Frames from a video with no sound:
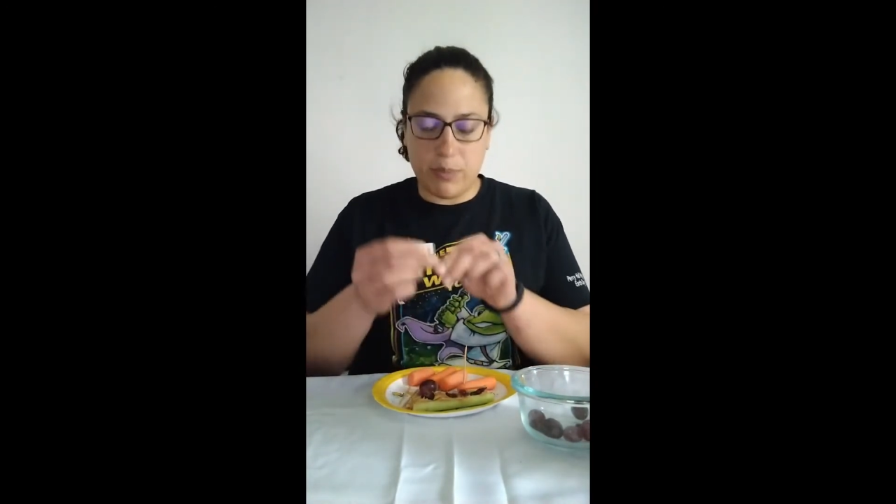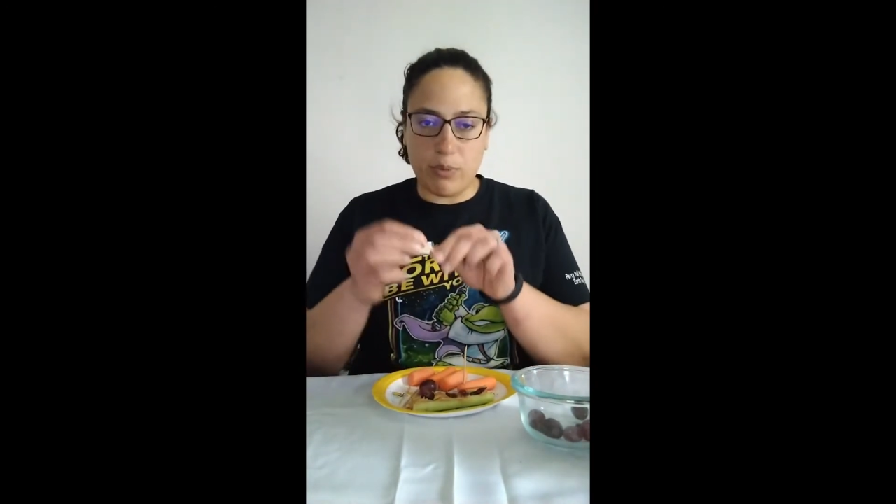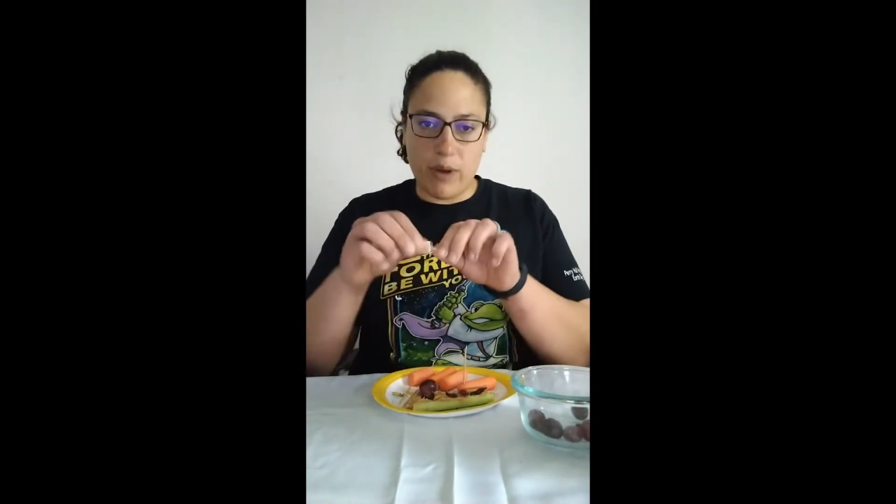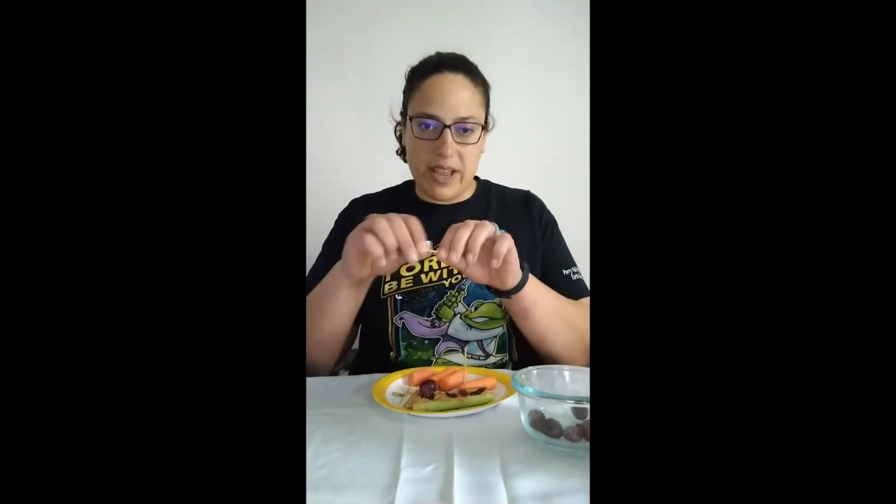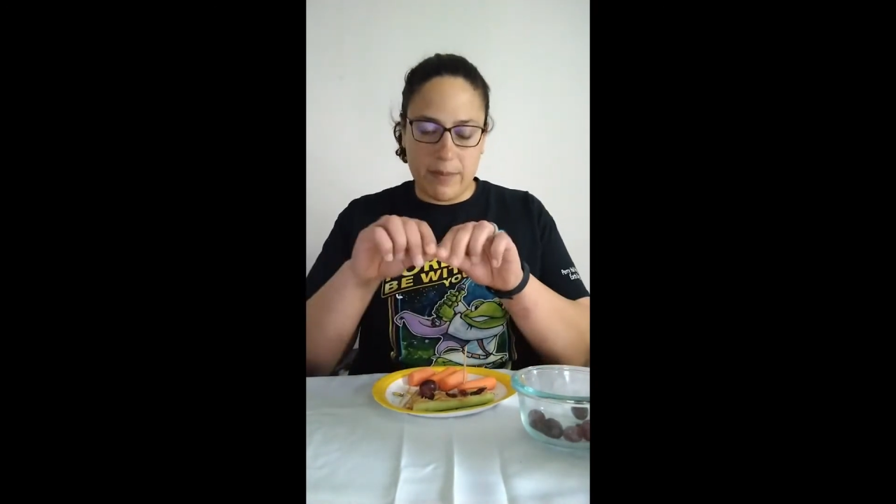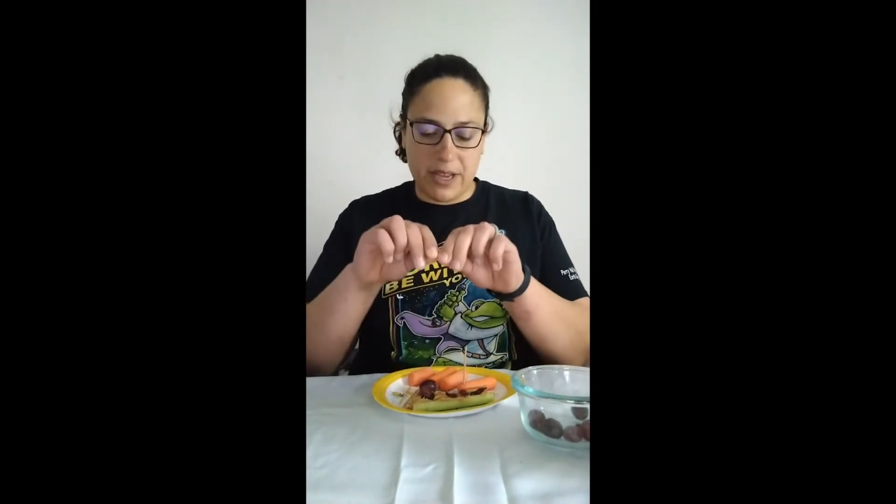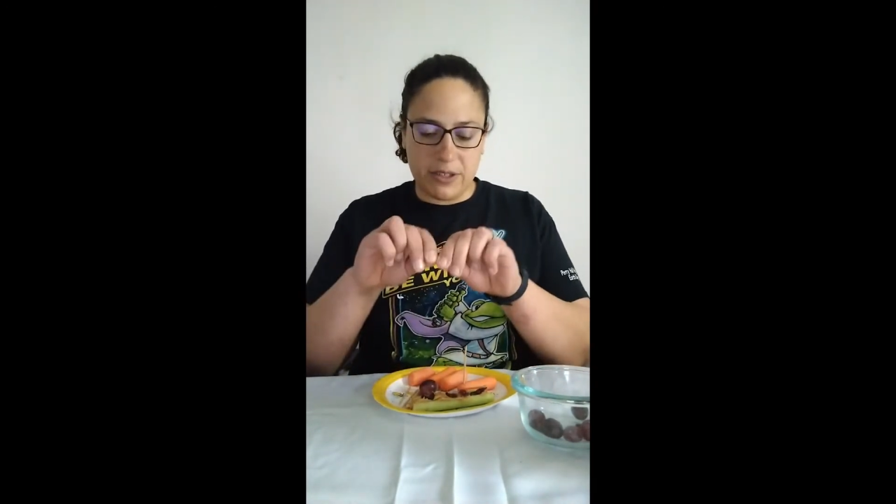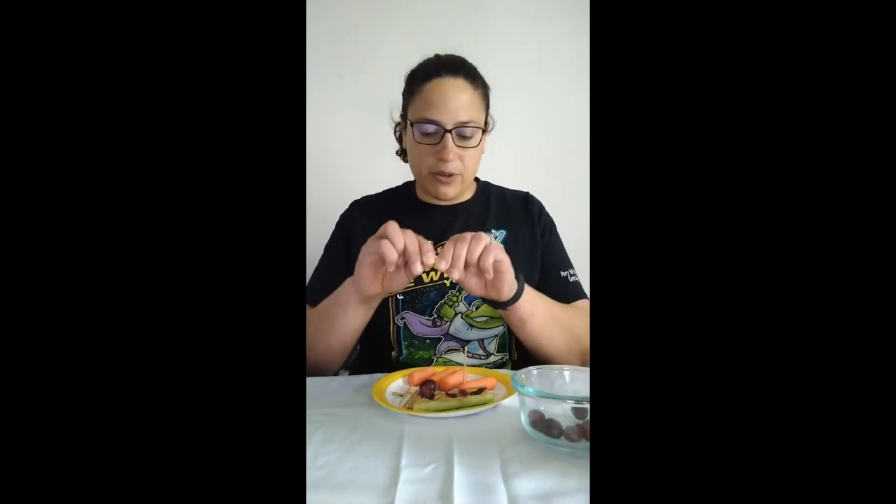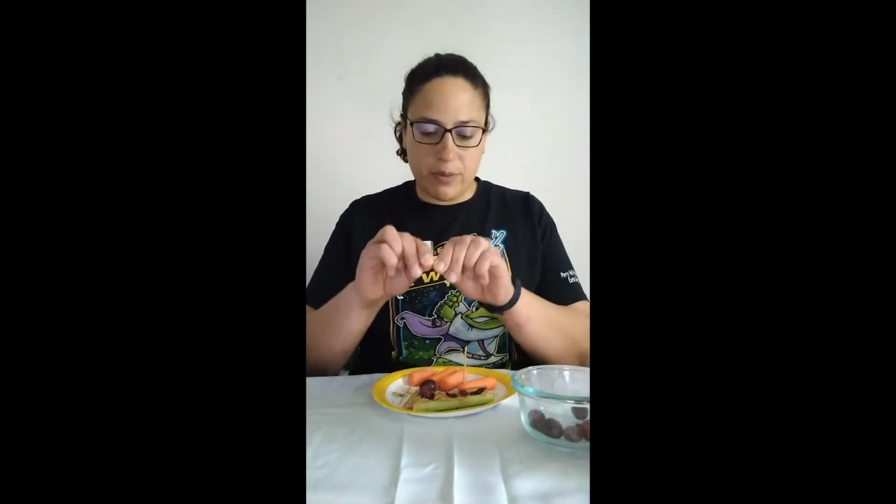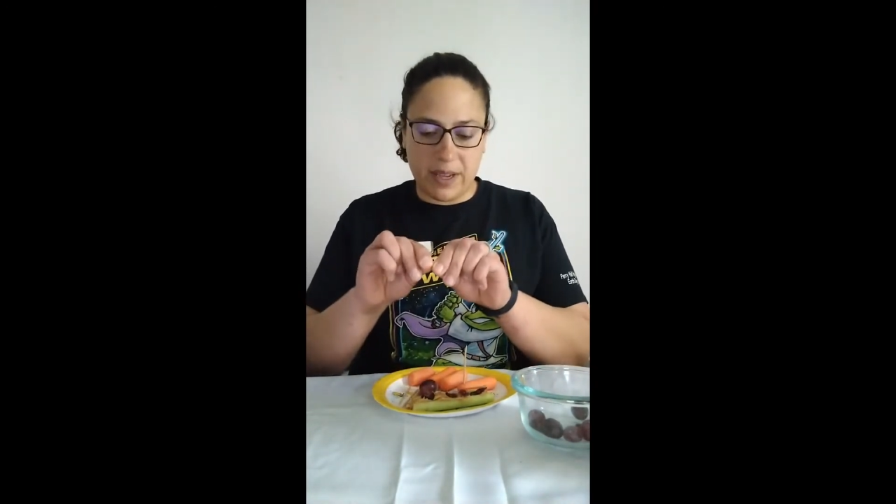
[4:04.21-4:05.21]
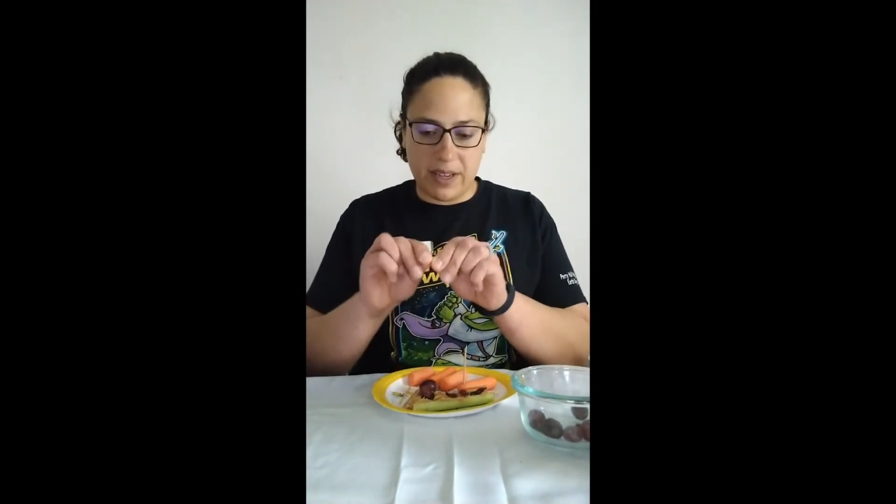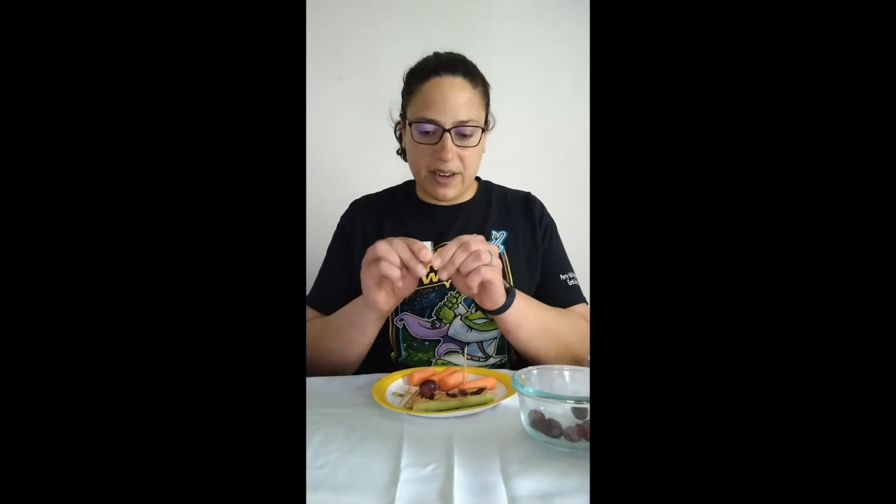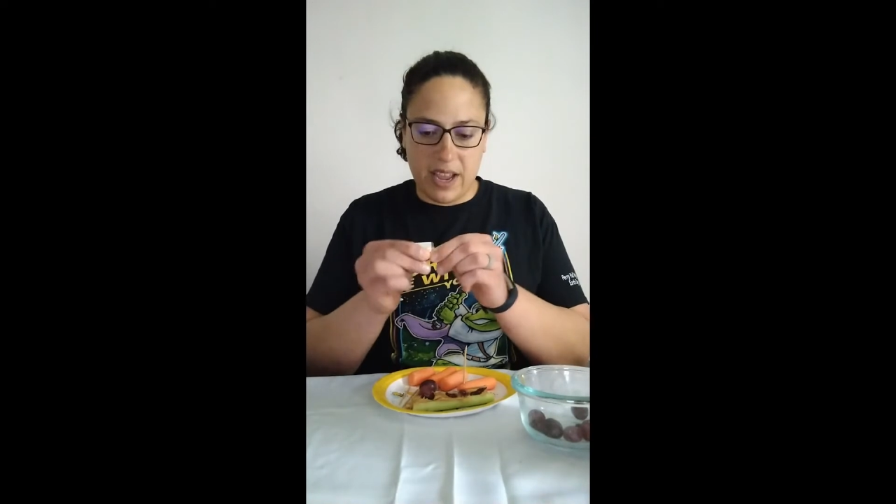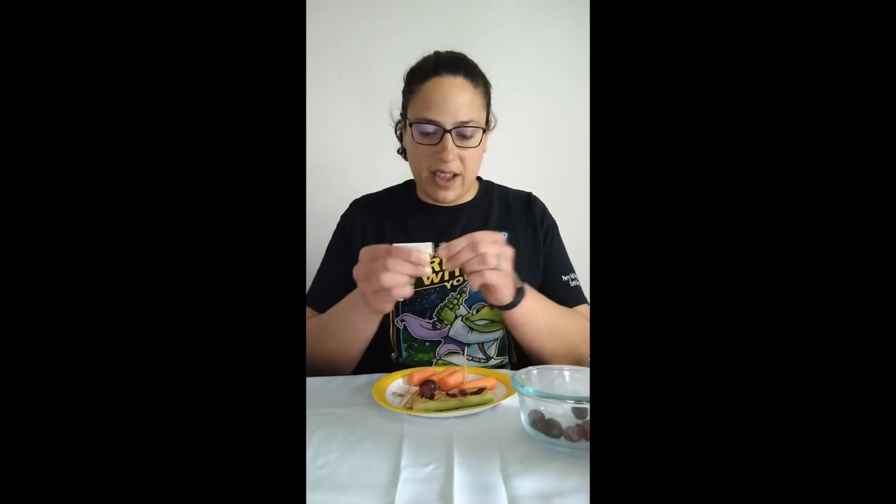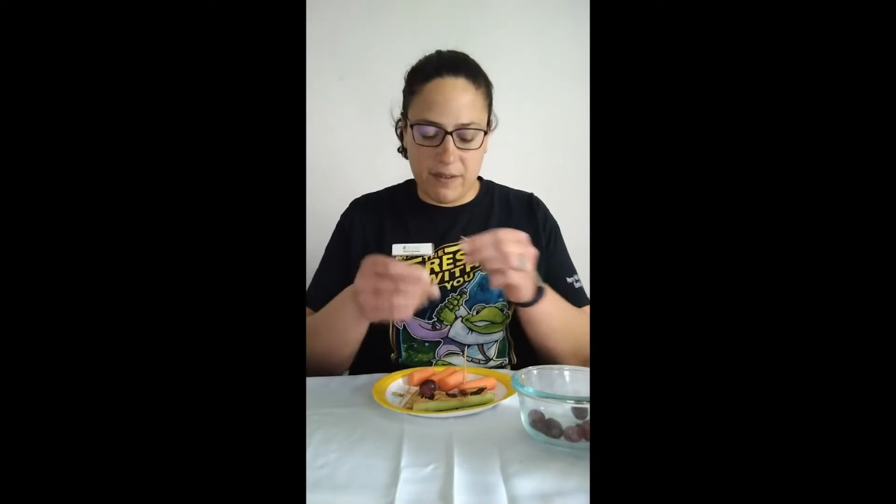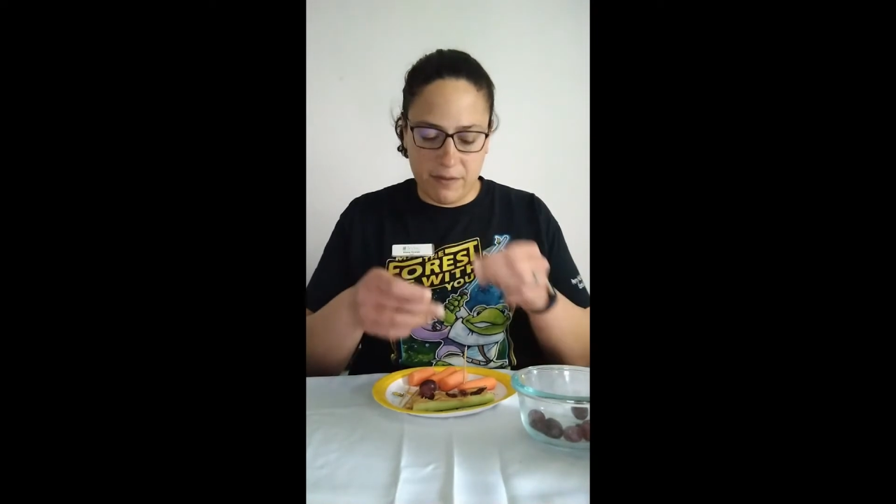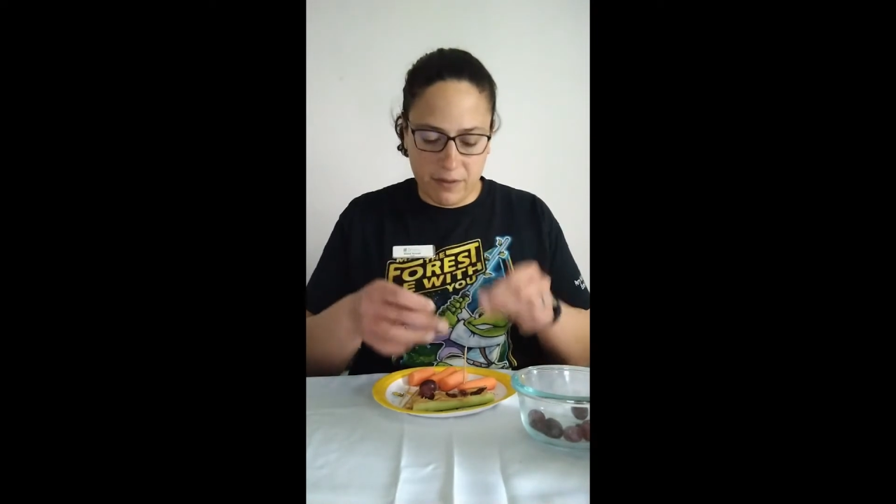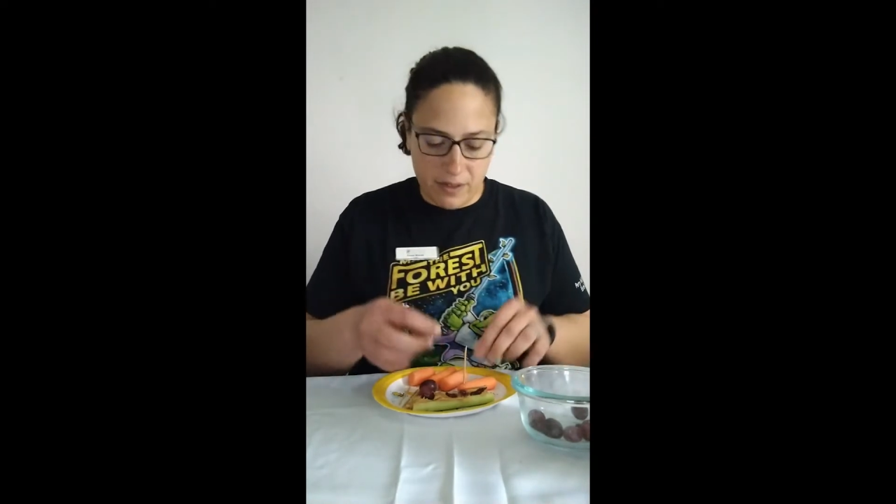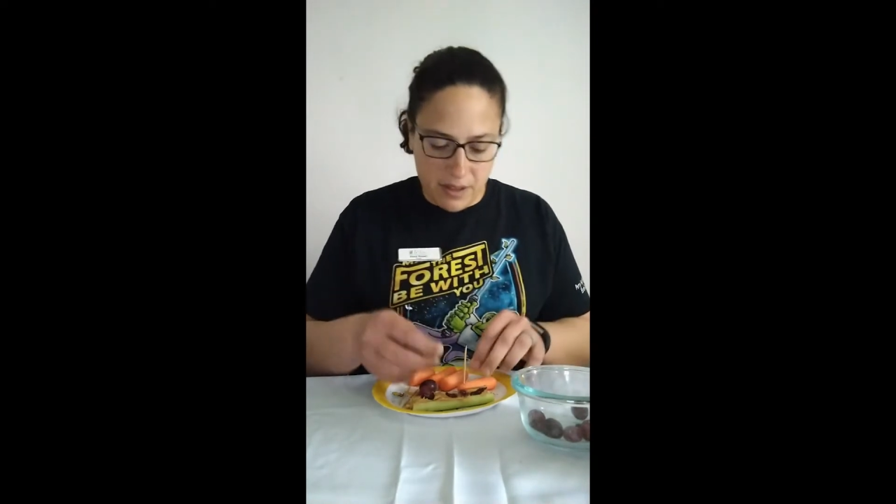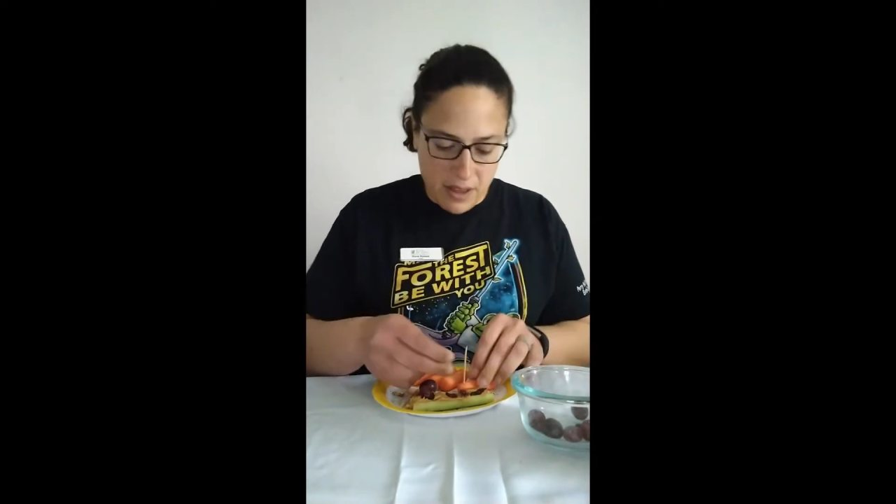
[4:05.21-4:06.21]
break my toothpick in half.